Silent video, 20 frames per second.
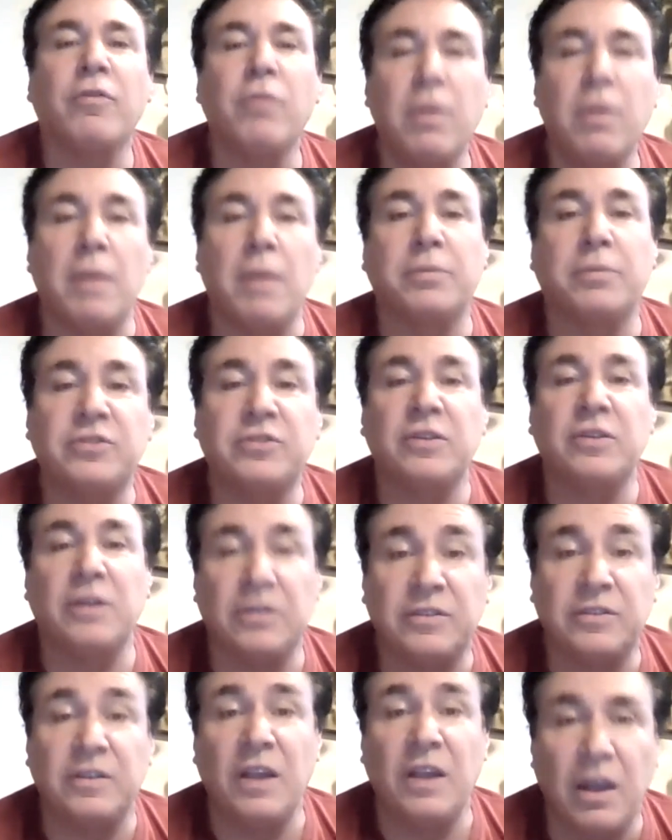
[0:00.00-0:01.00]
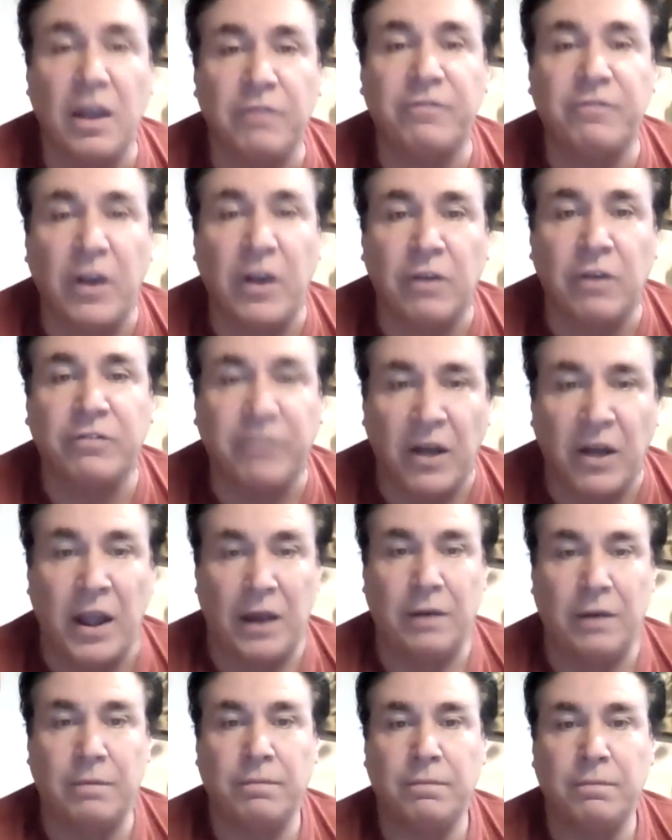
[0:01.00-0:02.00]
remember seeing a fair
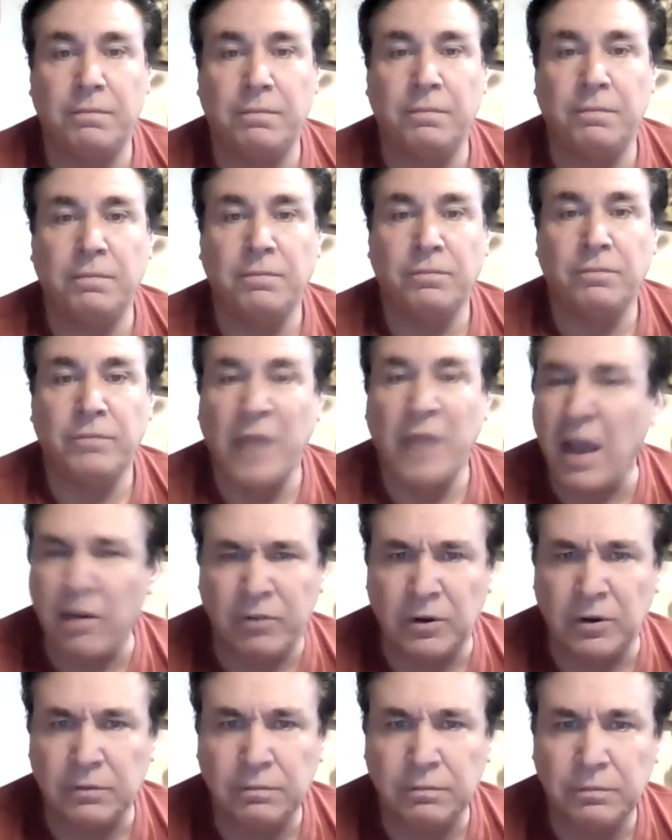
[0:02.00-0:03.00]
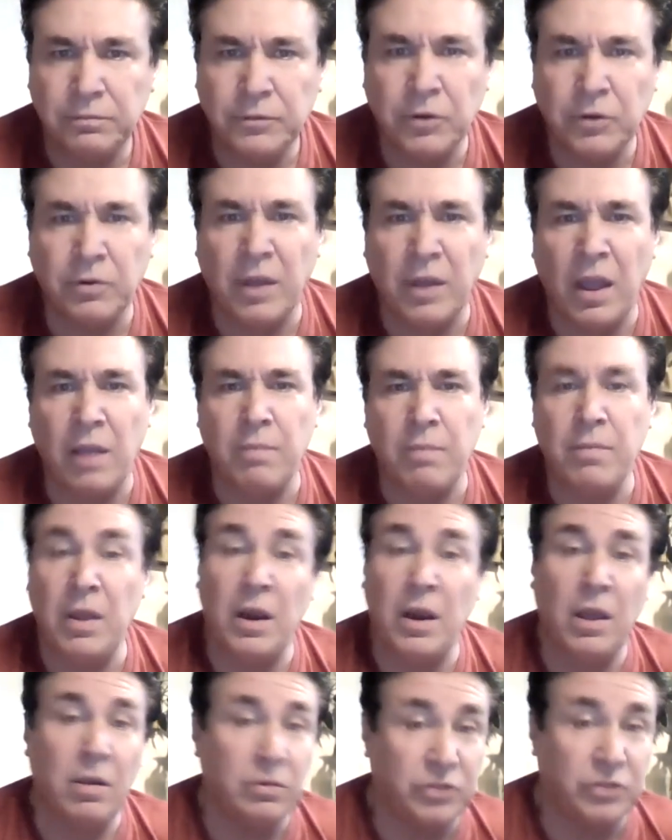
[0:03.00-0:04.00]
fight, ever. Okay,
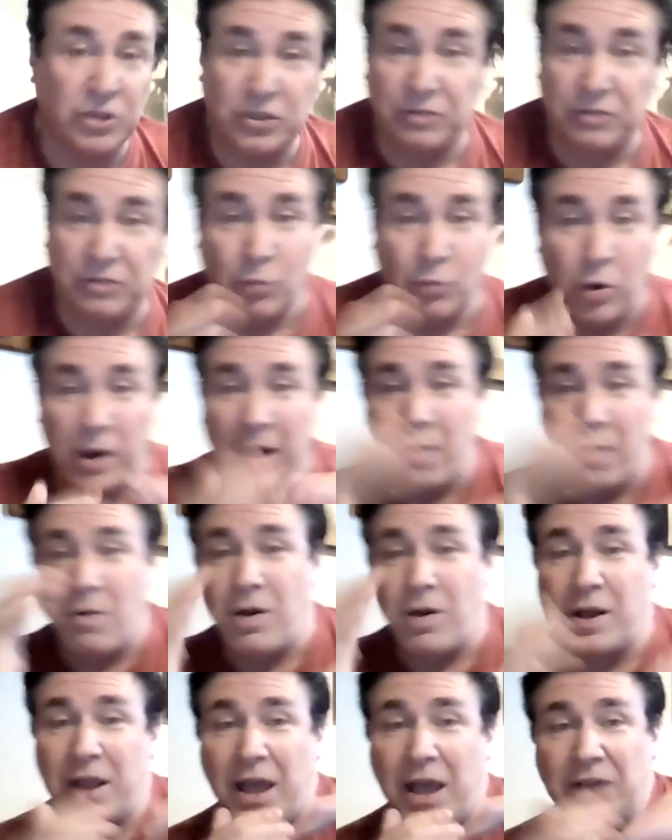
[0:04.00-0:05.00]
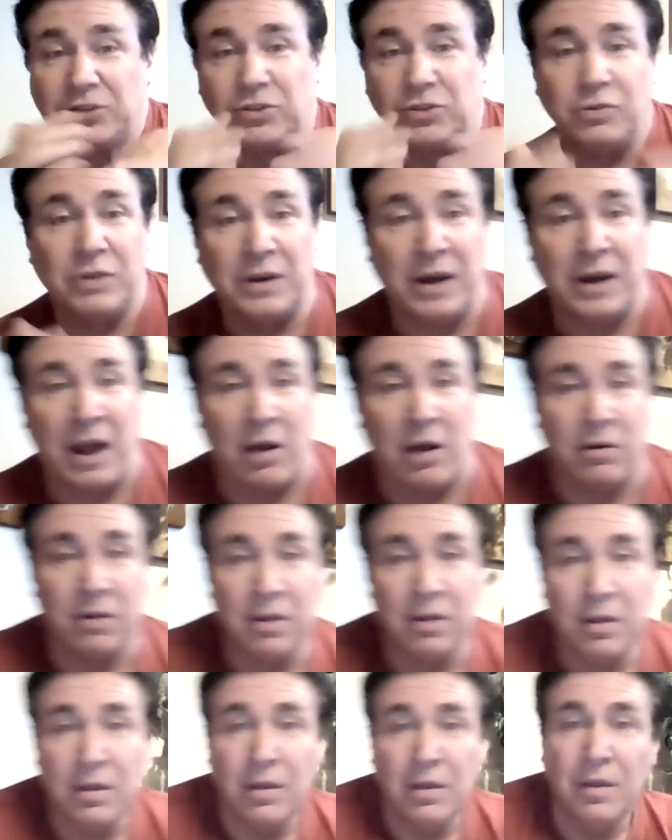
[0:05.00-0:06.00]
meaning just one-on-one guys duking it out,
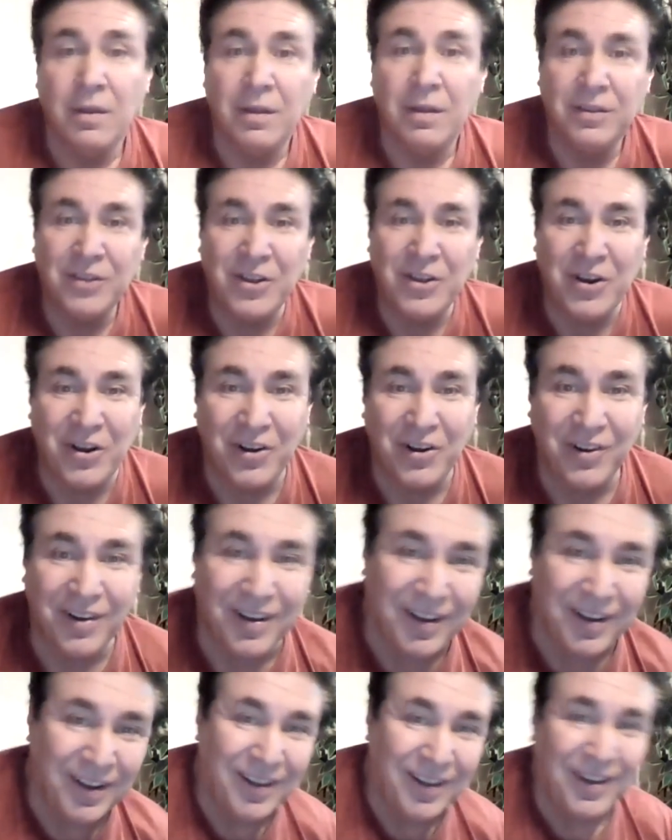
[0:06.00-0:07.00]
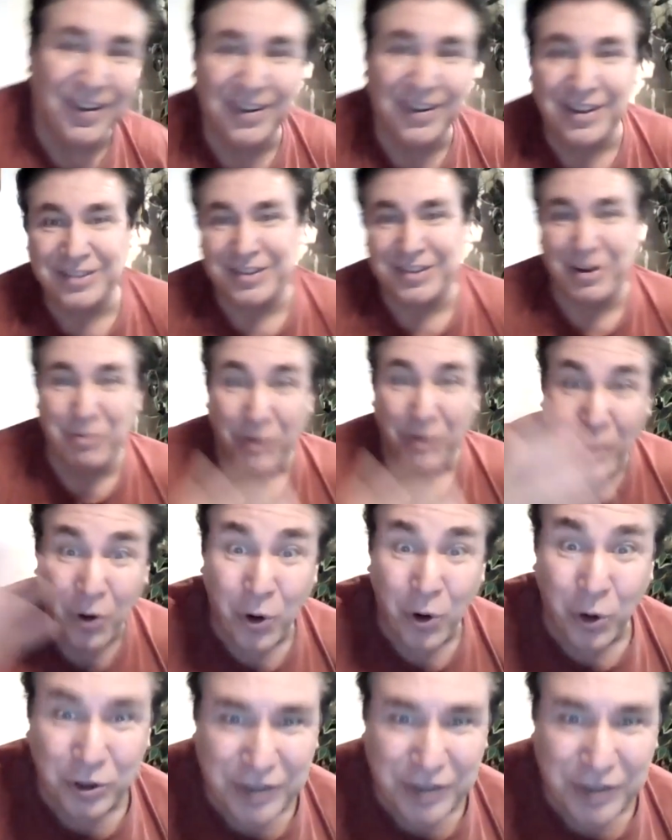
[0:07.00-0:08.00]
you know, unless they were
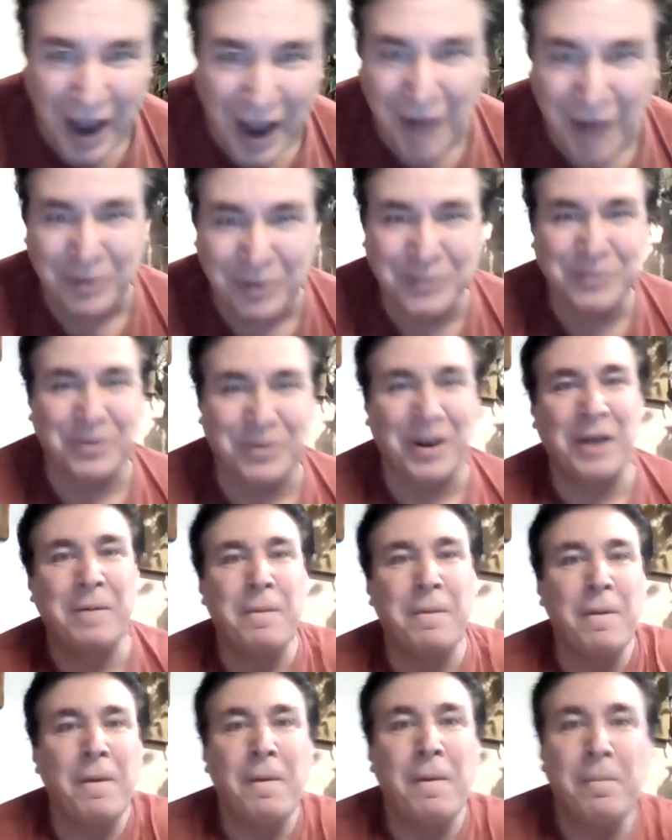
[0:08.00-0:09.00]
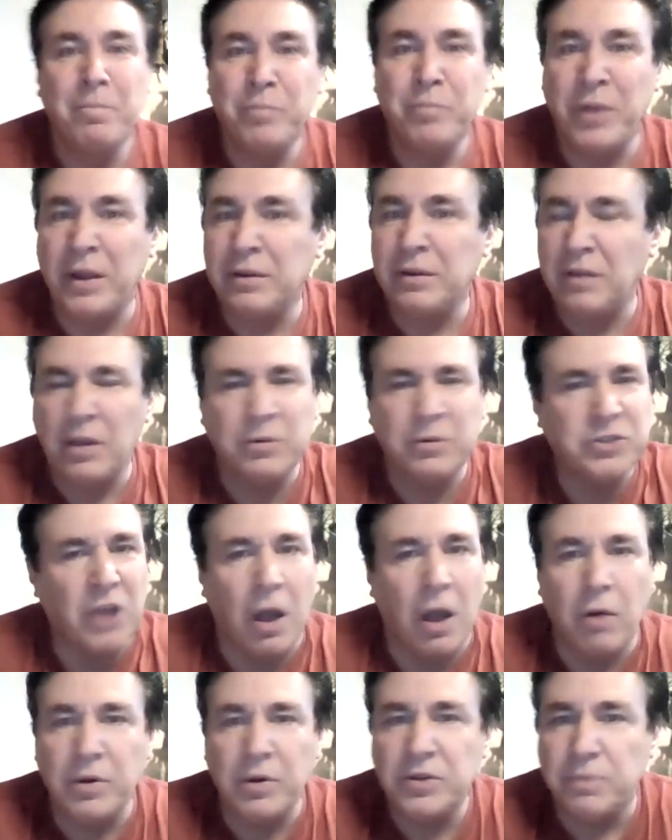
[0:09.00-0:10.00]
old timers, right? But it was
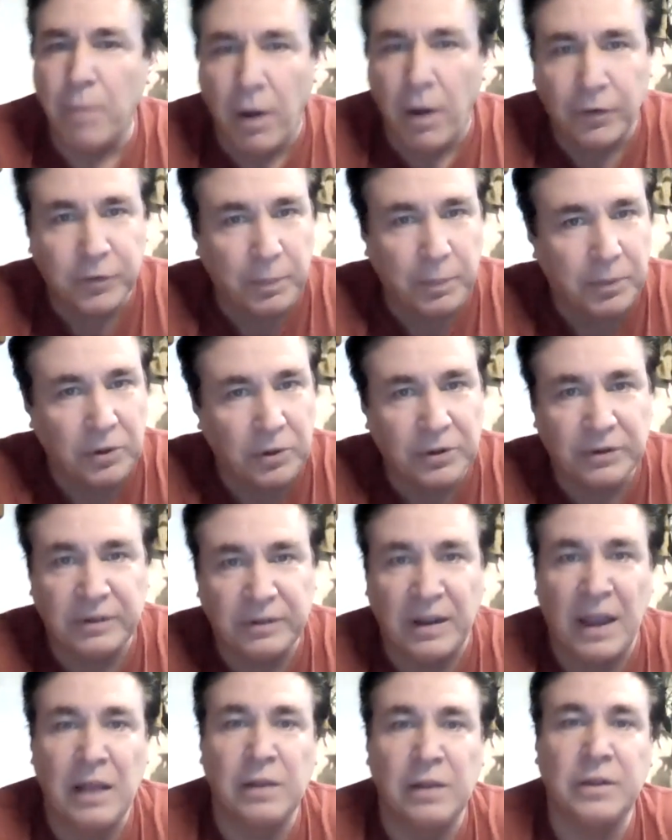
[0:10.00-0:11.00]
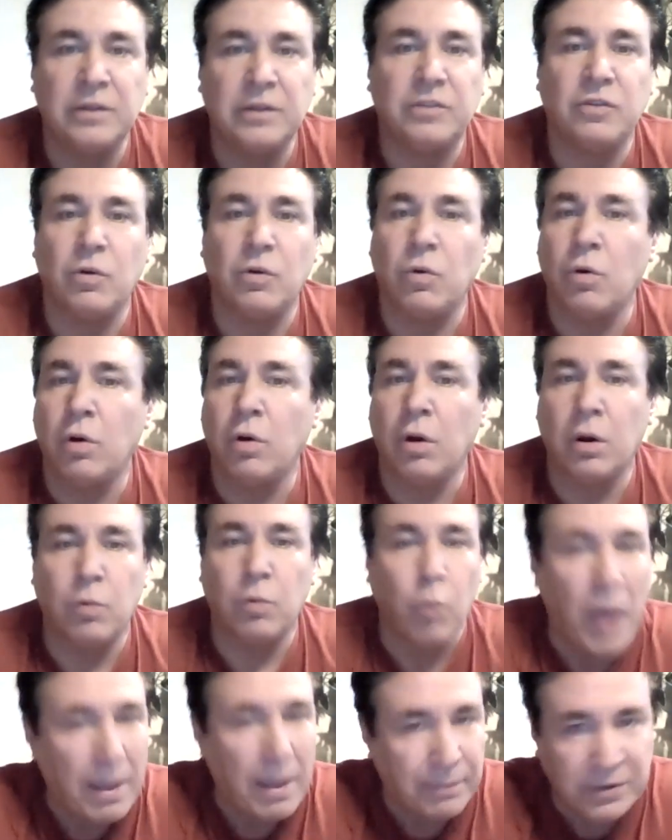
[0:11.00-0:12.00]
always multiple assailants or
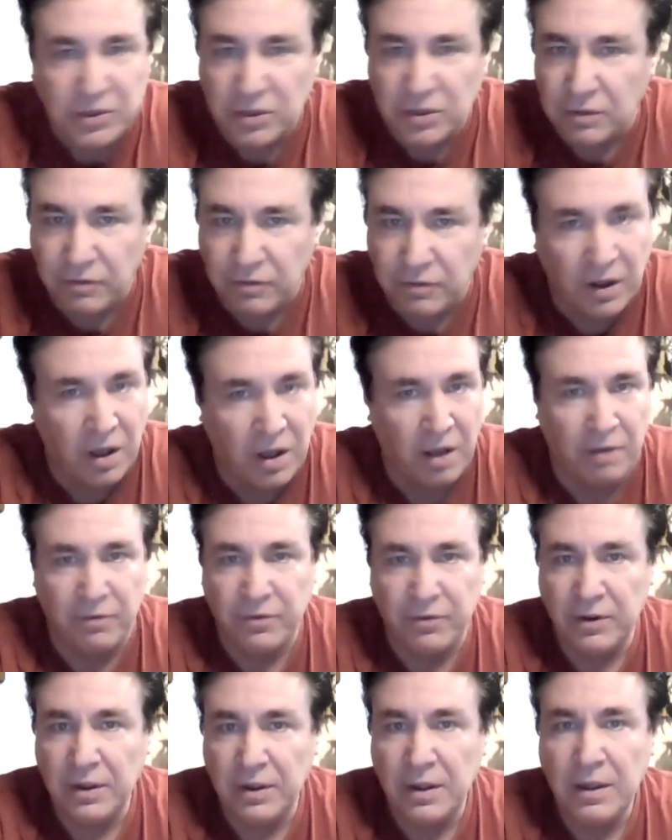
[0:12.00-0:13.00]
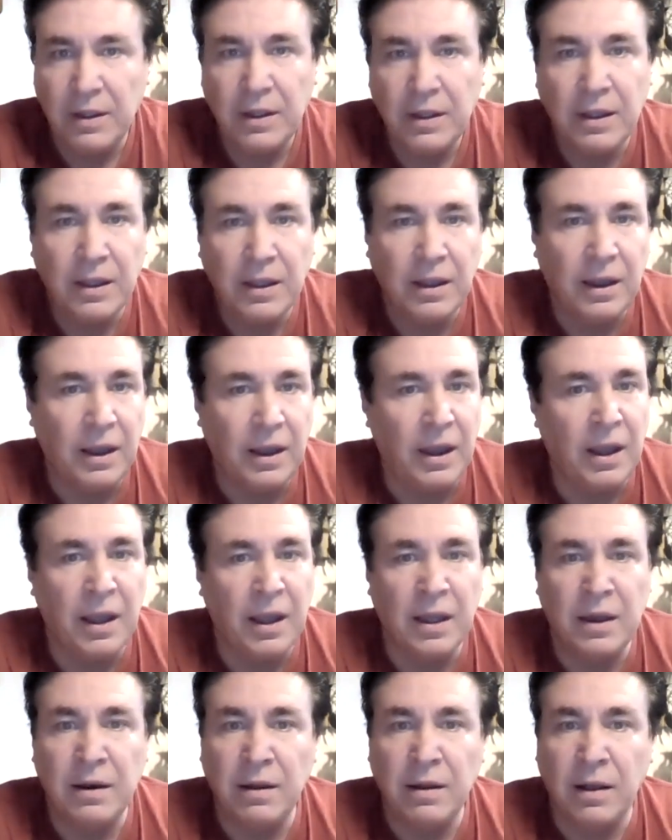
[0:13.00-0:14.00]
weapons involved,
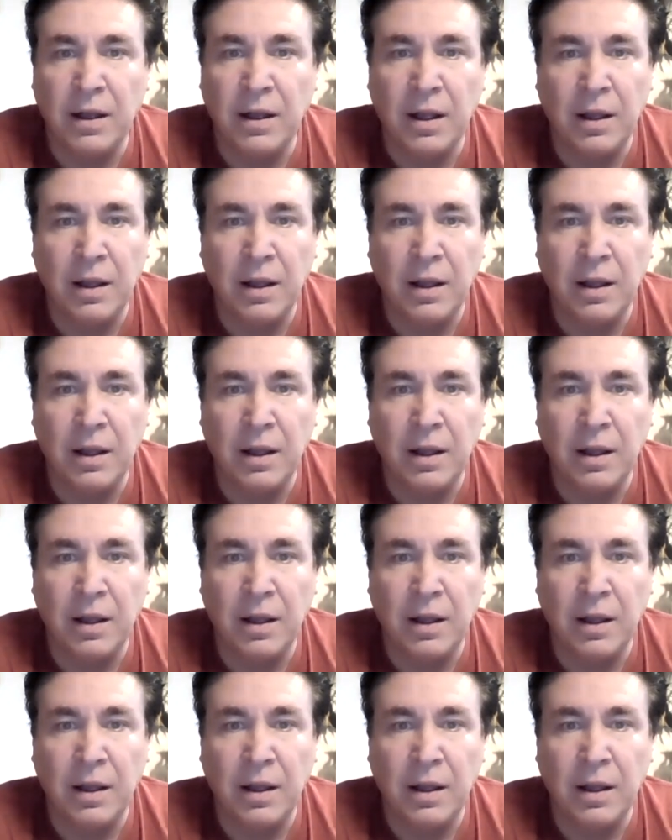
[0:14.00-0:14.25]
and